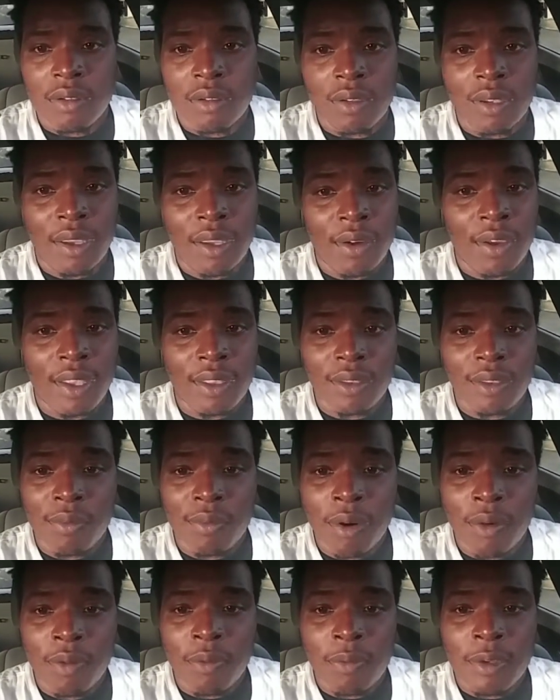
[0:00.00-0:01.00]
That I don't have to
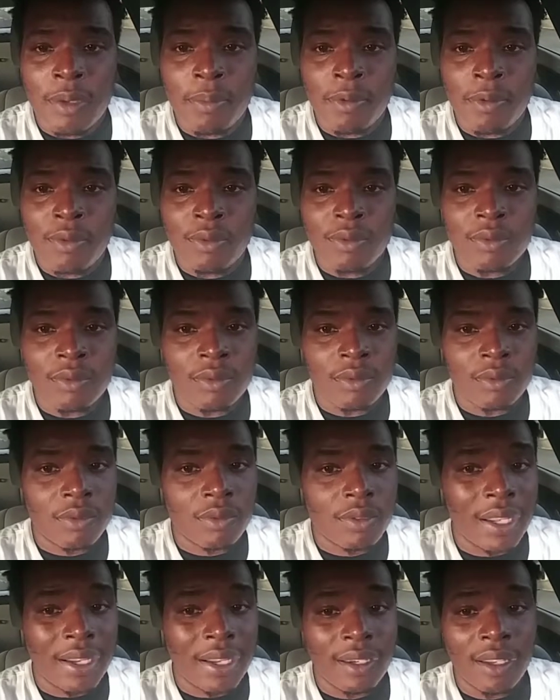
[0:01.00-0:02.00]
work with people
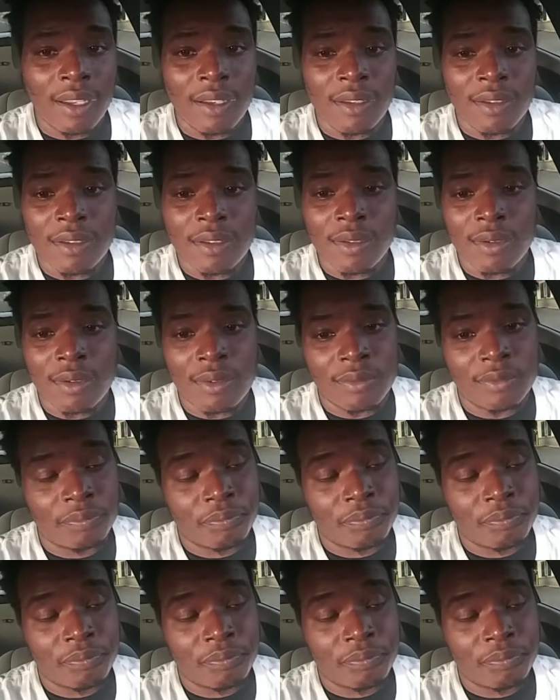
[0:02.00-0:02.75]
like that, so.